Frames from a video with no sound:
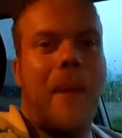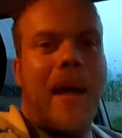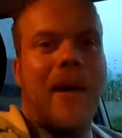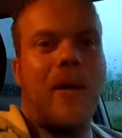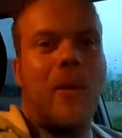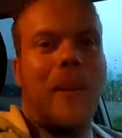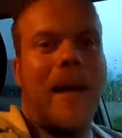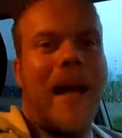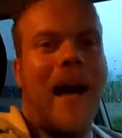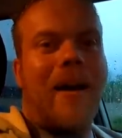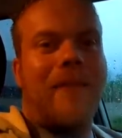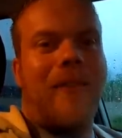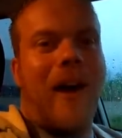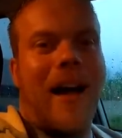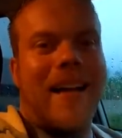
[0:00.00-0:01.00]
bail me
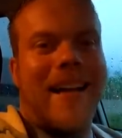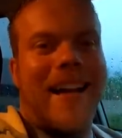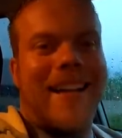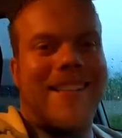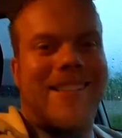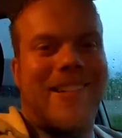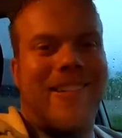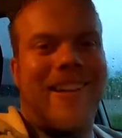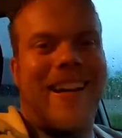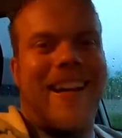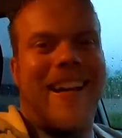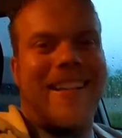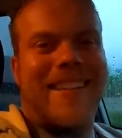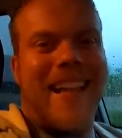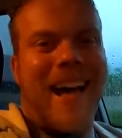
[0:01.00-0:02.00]
out
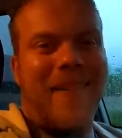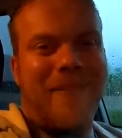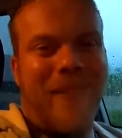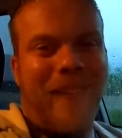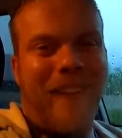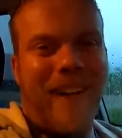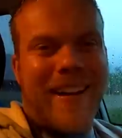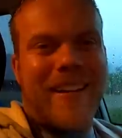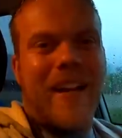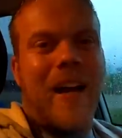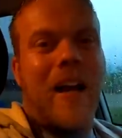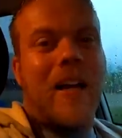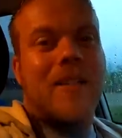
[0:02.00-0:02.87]
financially at that point.